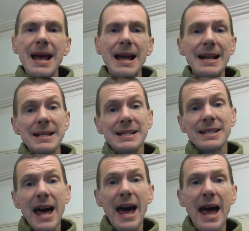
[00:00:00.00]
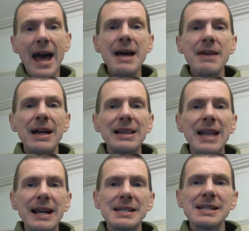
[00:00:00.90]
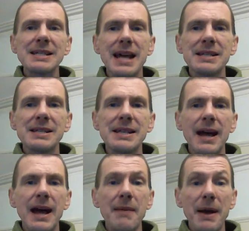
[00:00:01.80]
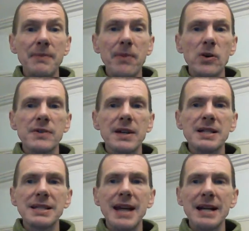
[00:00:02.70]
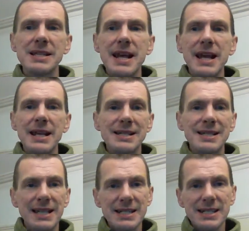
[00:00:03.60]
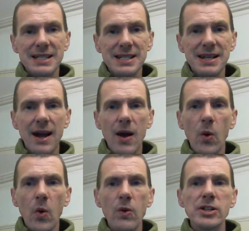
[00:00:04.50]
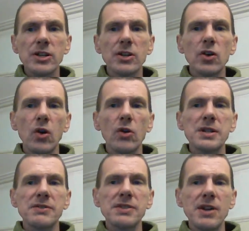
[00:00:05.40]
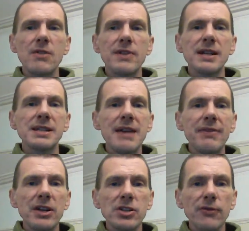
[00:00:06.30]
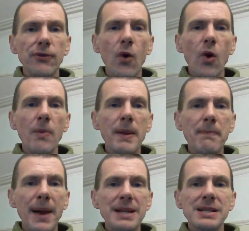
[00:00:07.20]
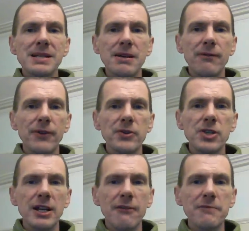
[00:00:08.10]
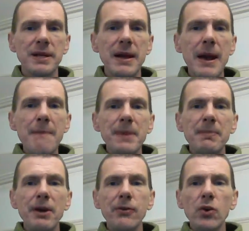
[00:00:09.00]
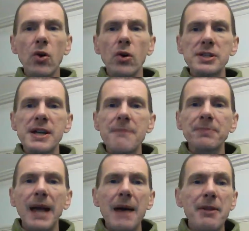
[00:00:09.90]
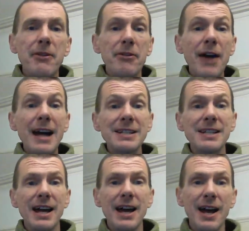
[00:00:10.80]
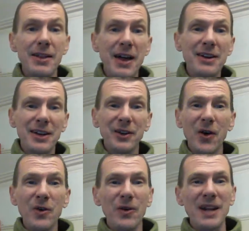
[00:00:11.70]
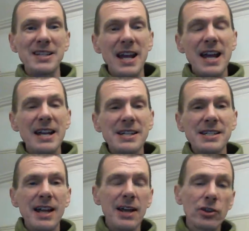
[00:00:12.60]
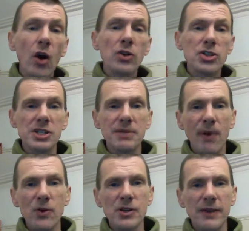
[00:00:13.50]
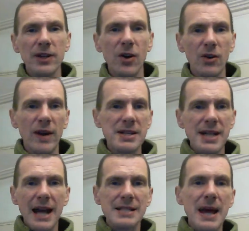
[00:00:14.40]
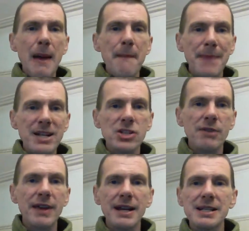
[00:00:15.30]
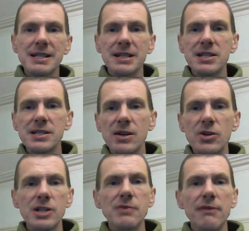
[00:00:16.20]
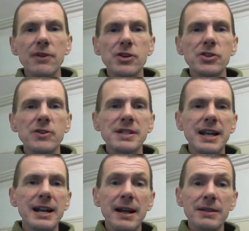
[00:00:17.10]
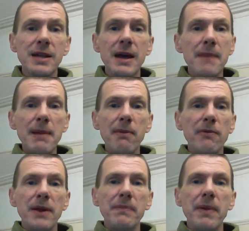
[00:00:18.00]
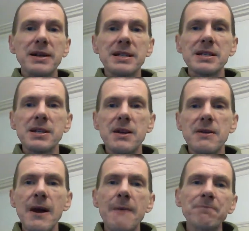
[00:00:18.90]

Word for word: It, it's there that Lenin says, um, and the Bolsheviks, that it's, it's this uh, all Russian Congress of Soviets that should form the basis of future government. But of course, um, that, uh, that, that Congress is uh, not just a Bolshevik Congress. It has Mensheviks and socialist revolutionaries in it, and people from other parties too.